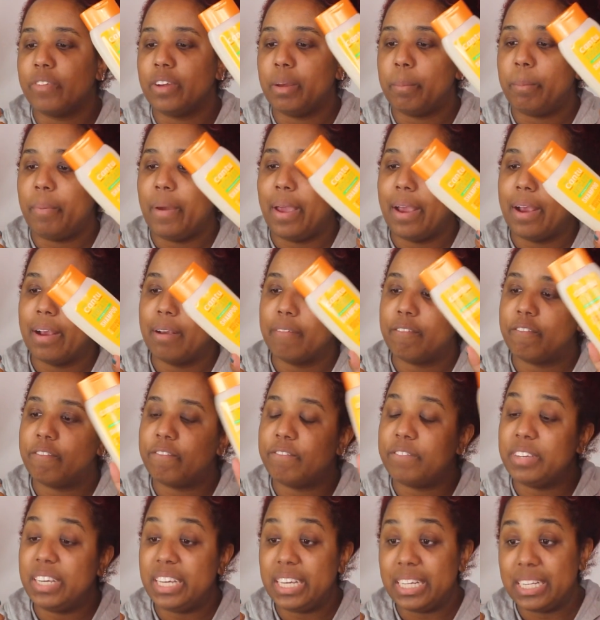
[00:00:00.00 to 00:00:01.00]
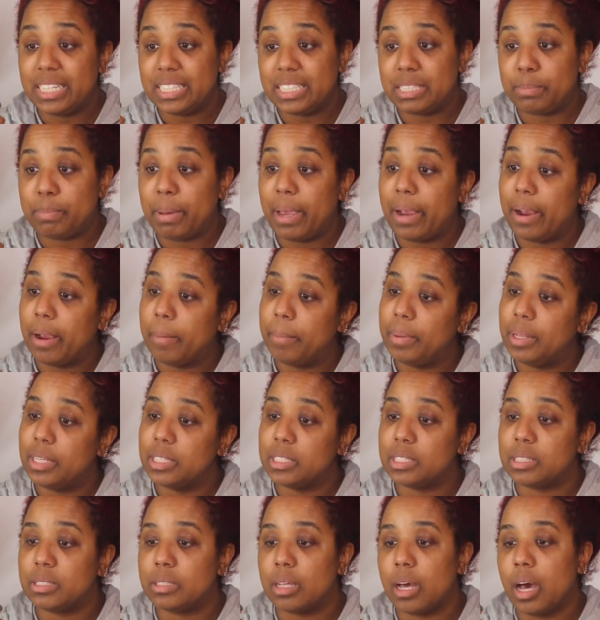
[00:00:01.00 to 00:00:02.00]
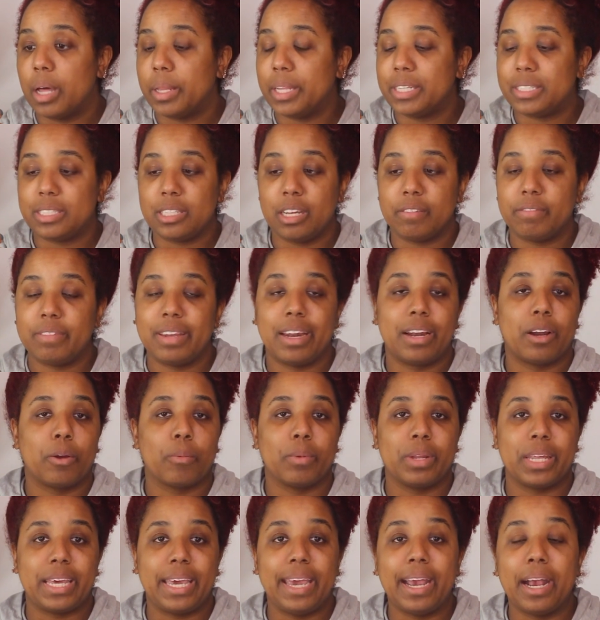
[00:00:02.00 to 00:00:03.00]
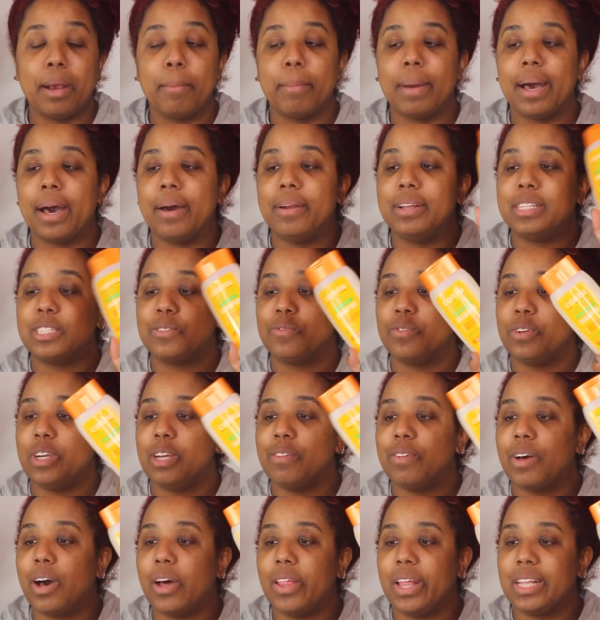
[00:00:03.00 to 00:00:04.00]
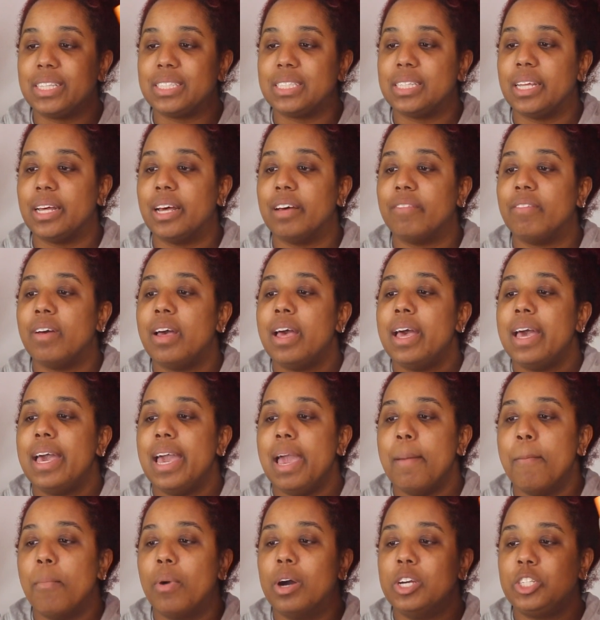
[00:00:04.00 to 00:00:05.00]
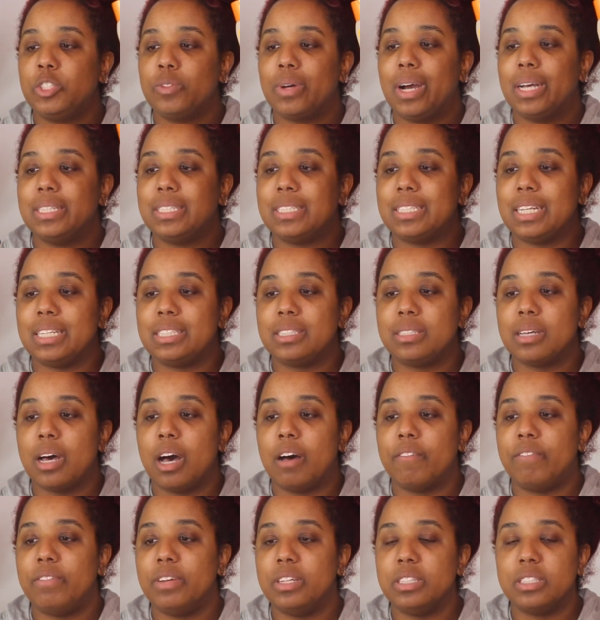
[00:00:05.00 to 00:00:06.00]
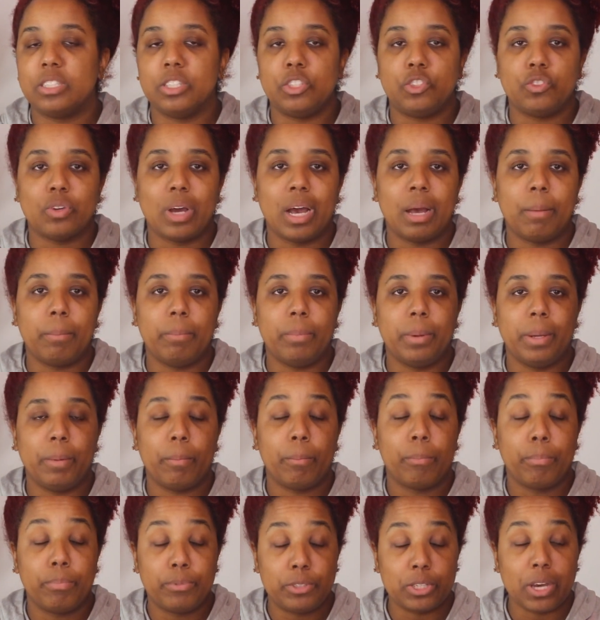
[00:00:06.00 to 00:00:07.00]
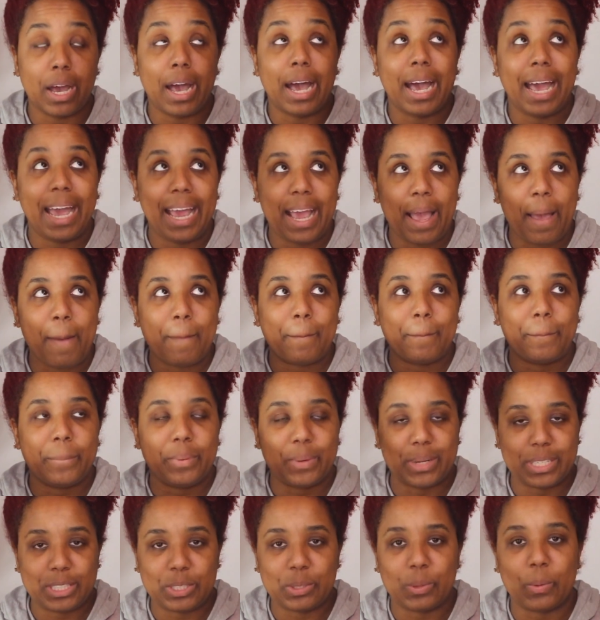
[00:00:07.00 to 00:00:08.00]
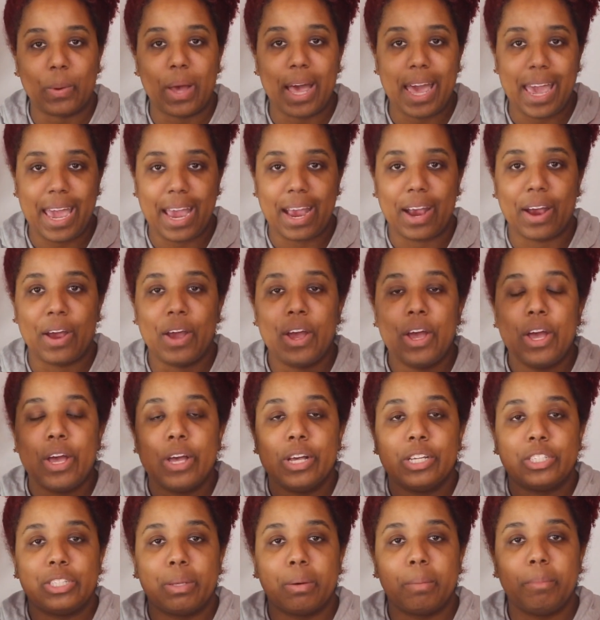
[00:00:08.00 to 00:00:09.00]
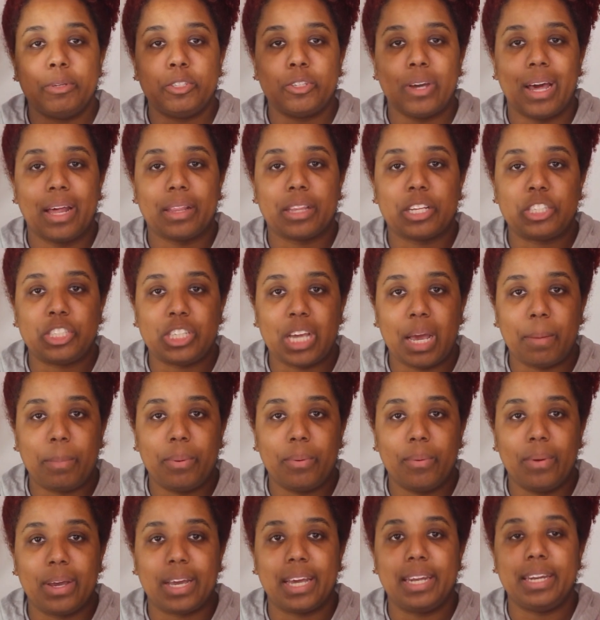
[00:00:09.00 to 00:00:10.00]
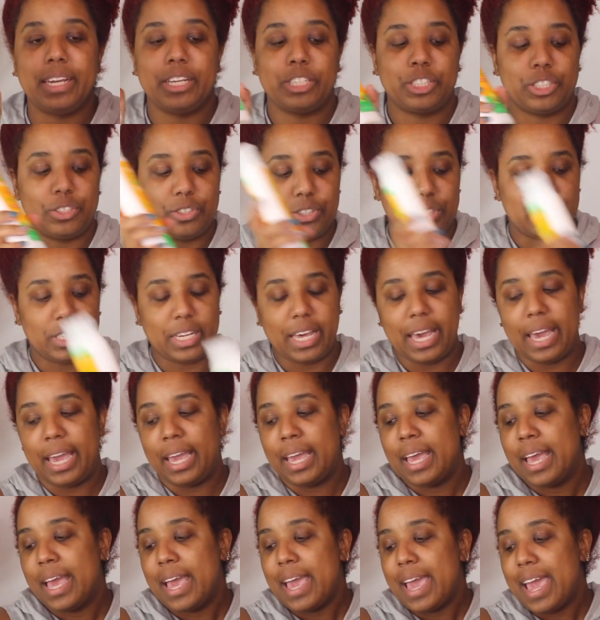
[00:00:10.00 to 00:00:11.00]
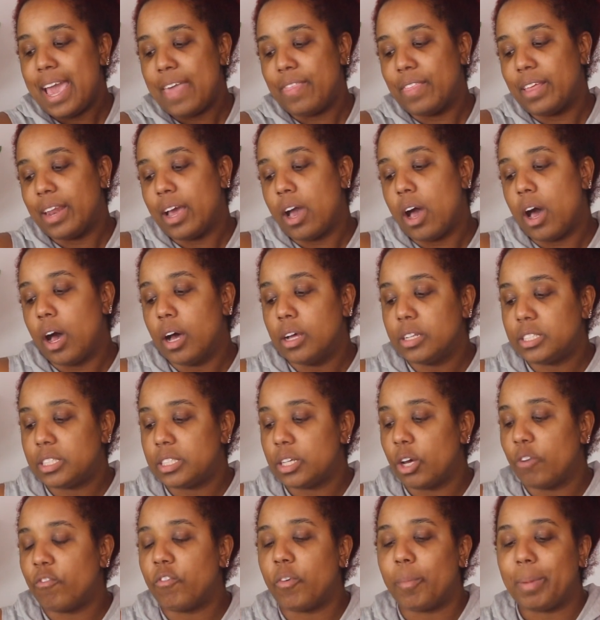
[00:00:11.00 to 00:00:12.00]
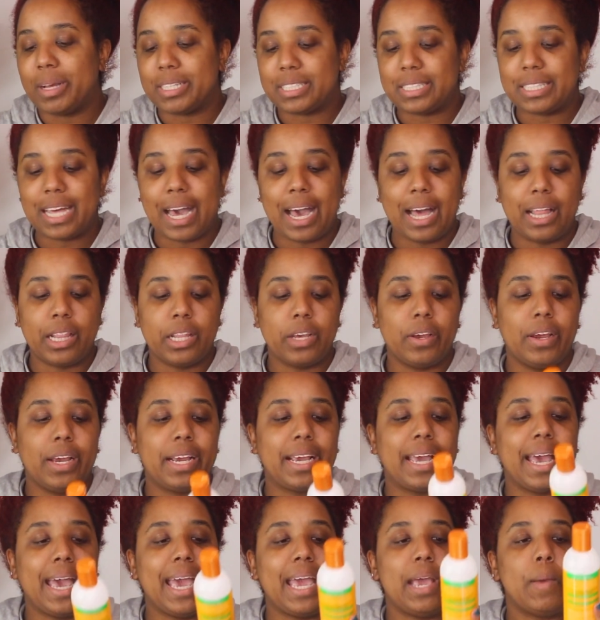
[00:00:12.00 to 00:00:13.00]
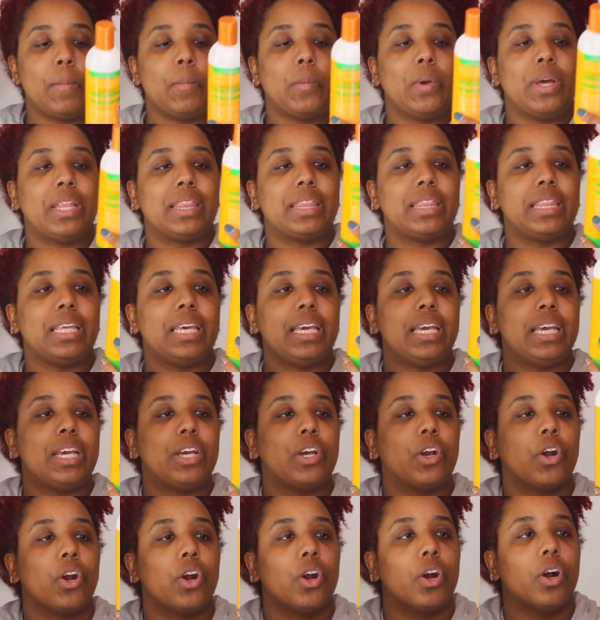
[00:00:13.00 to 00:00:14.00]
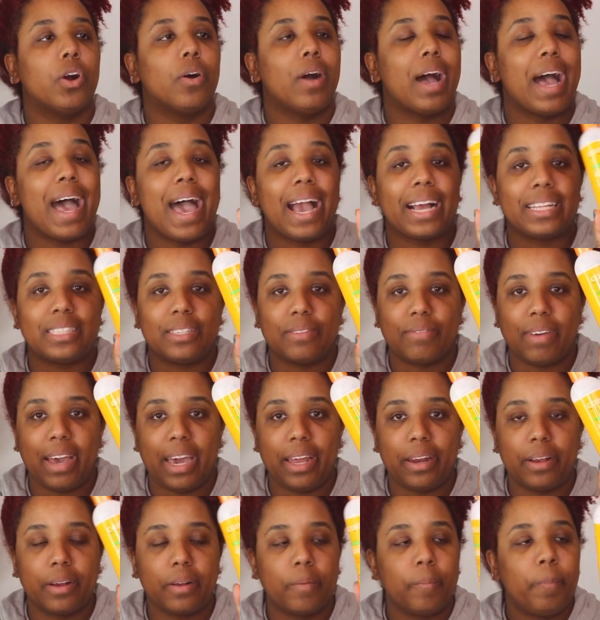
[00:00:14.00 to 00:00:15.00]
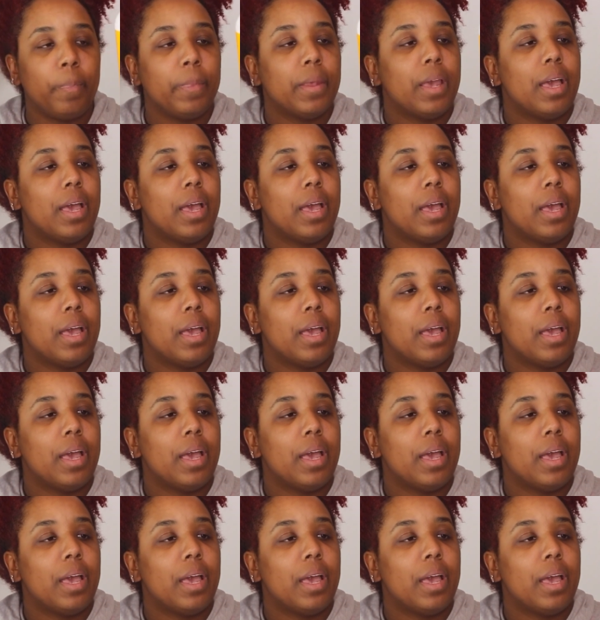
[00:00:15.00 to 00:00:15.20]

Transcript: free of paraffins, parabens, all the stuff that I don't really care about. It's free of all that stuff. It moisturizes and softens dry brittle hair. So I'm going to be trying out the shampoo and conditioner today. And then I also, for my styler, it came with the curl activator.